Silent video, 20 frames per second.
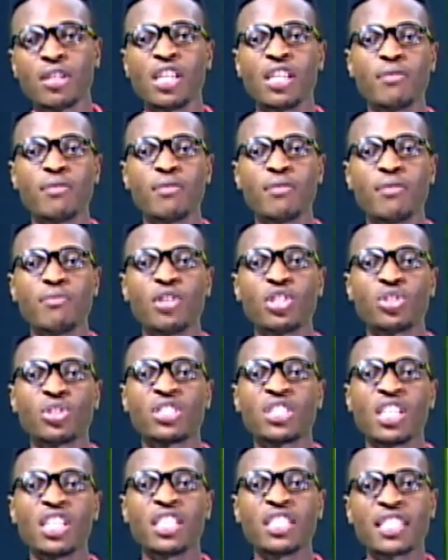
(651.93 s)
It make sure
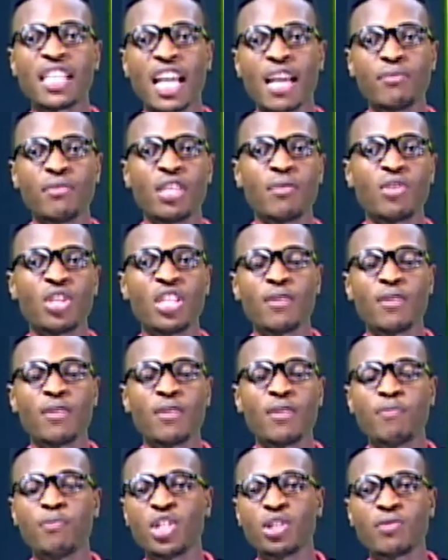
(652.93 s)
say it tell me
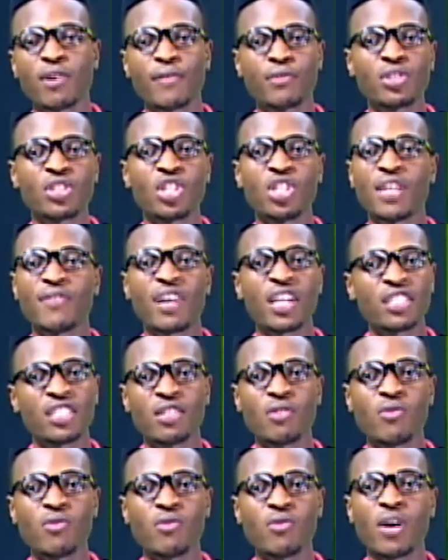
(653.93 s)
it pinch my foot. You never read
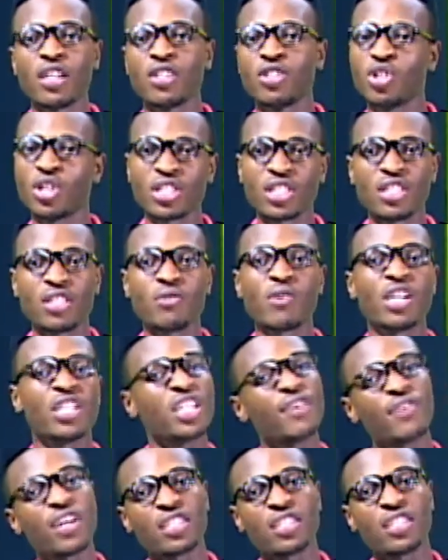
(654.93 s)
the one. You don't read the one. You
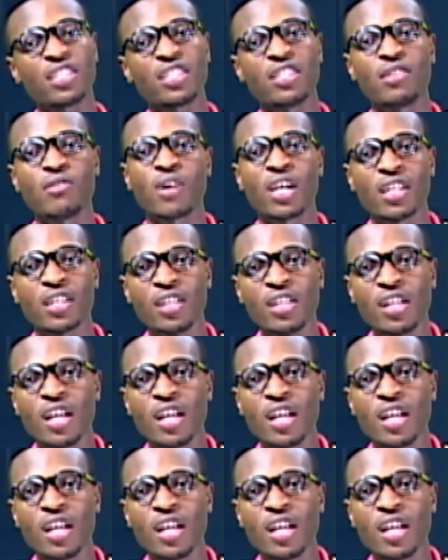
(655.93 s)
never read the one.